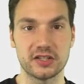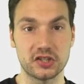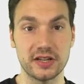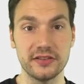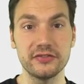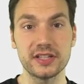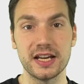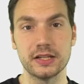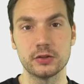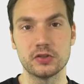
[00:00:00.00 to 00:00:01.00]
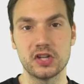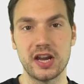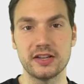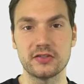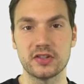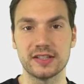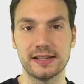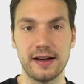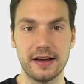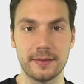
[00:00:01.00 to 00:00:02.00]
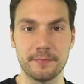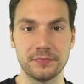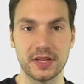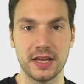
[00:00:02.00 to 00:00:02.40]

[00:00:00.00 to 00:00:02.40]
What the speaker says: Shift, to change the time.